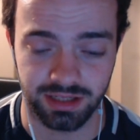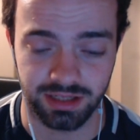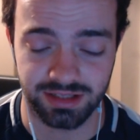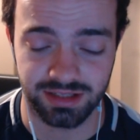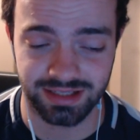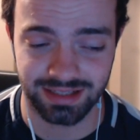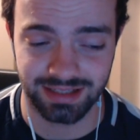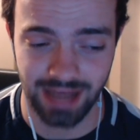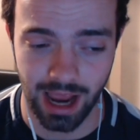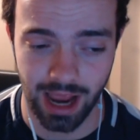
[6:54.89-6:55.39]

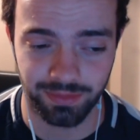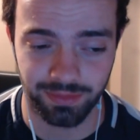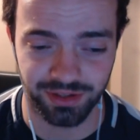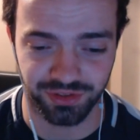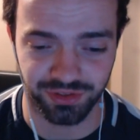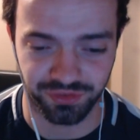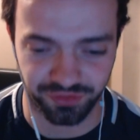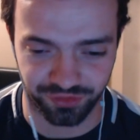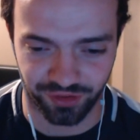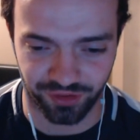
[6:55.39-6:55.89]
slammed
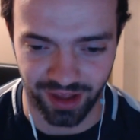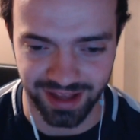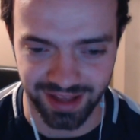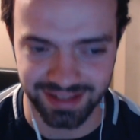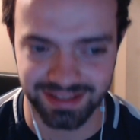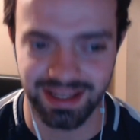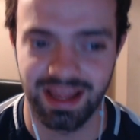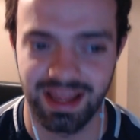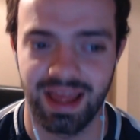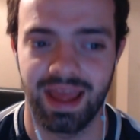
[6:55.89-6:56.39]
his
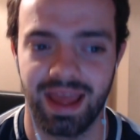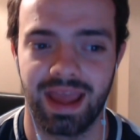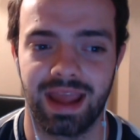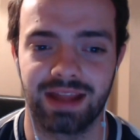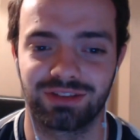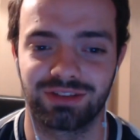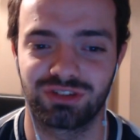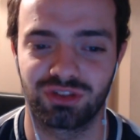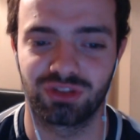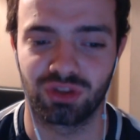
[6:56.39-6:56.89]
face
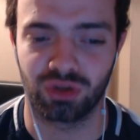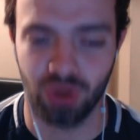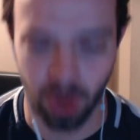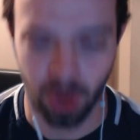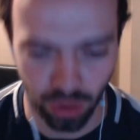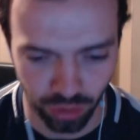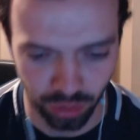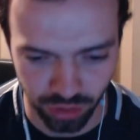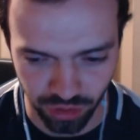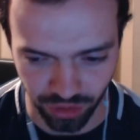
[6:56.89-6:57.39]
into the
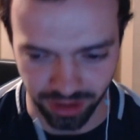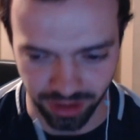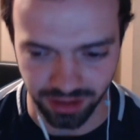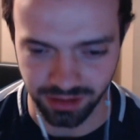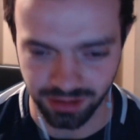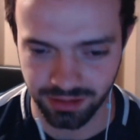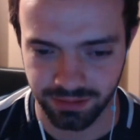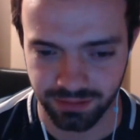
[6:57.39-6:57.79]
concrete.